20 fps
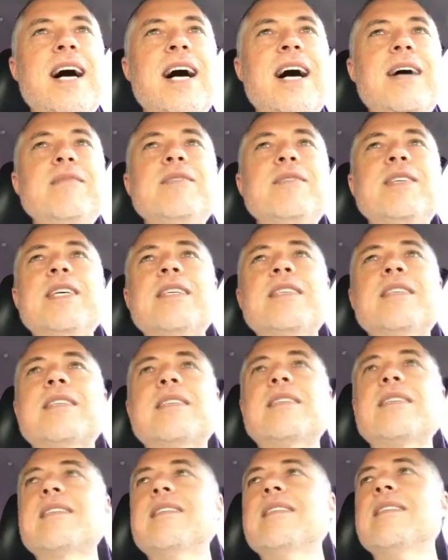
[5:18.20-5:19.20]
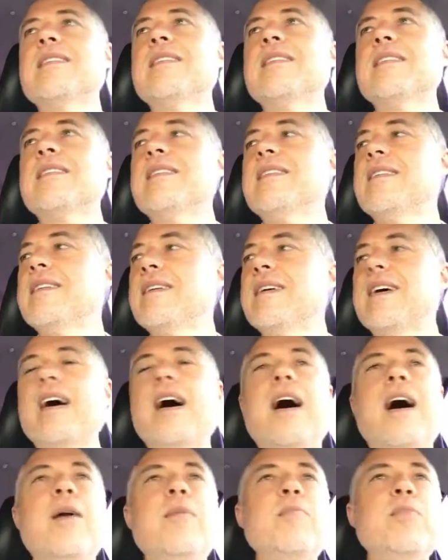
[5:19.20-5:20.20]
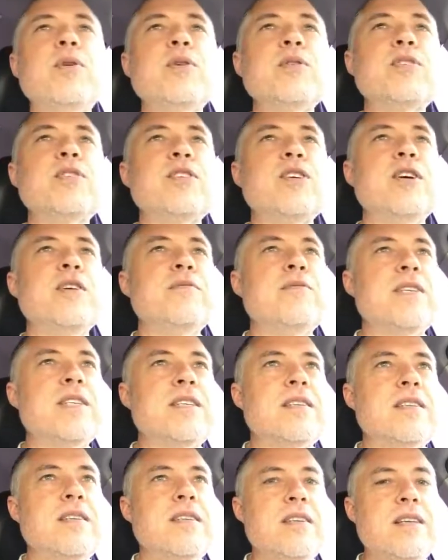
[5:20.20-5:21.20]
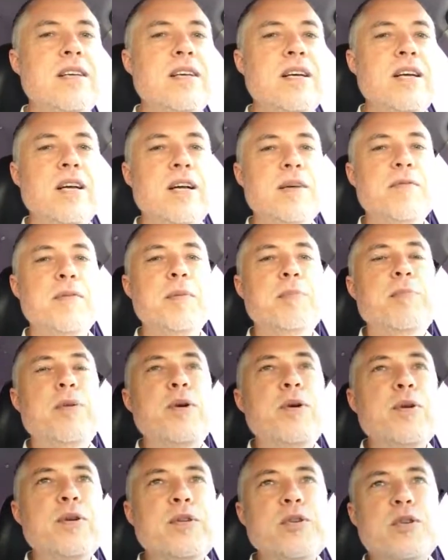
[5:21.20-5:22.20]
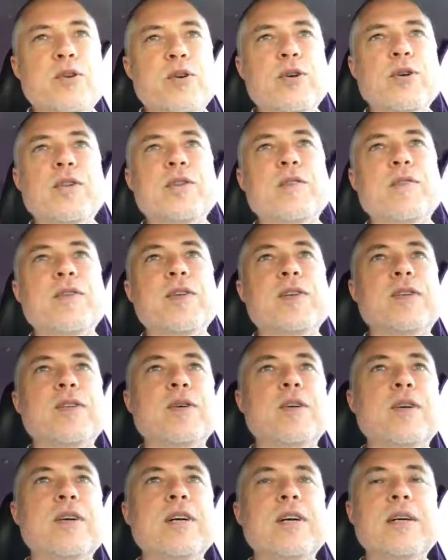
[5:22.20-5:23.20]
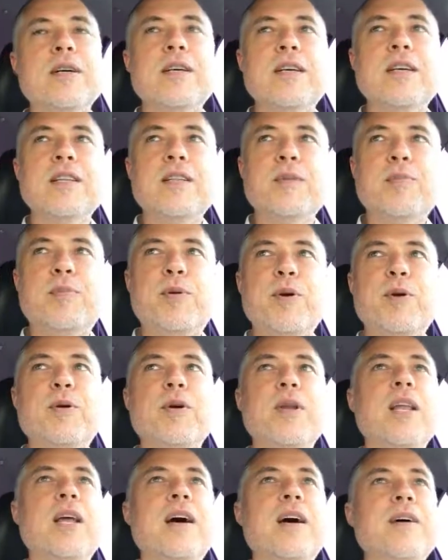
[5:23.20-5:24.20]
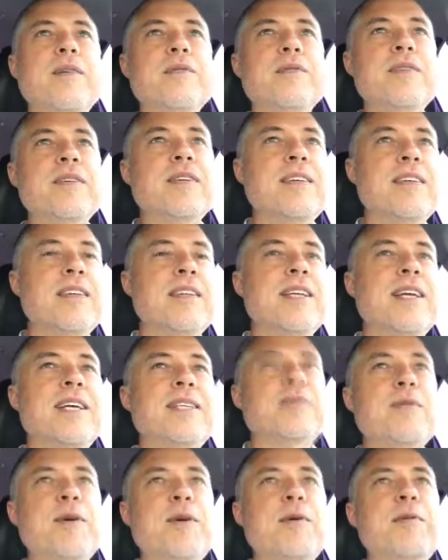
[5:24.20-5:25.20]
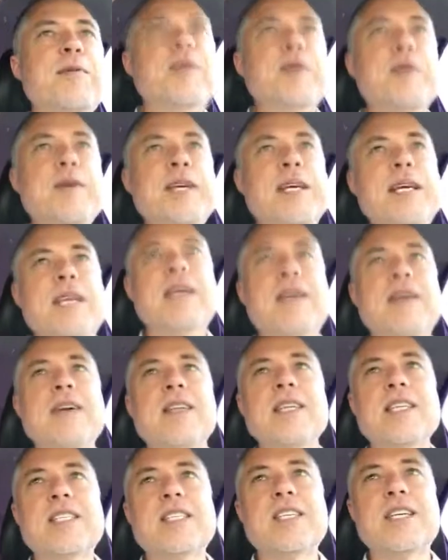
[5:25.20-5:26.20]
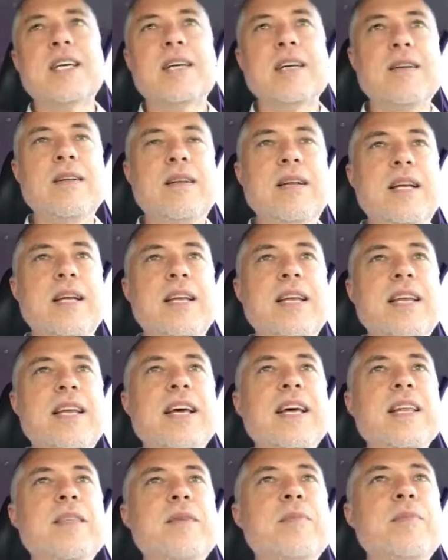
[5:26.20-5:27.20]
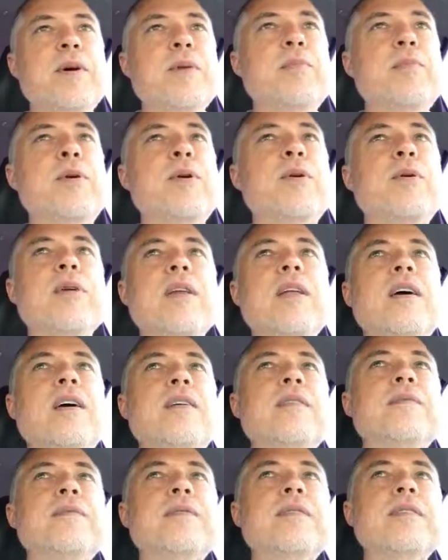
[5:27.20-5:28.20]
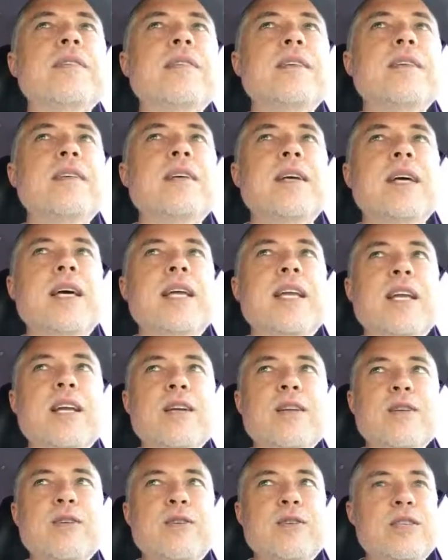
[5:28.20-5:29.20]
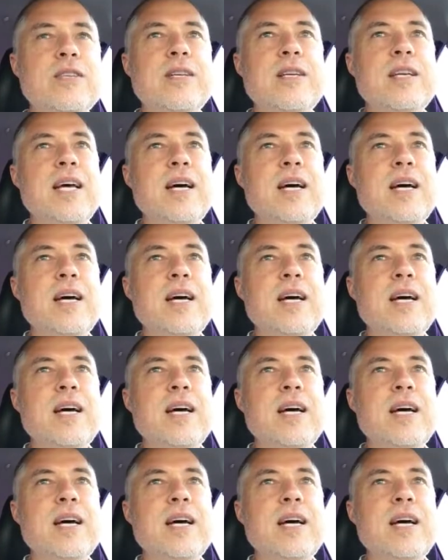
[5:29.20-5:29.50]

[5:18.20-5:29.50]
I'm just a humble servant of the pure truth of the Torah, the pure love. That's what we're doing here on this channel. Nothing but pure love and inclusion.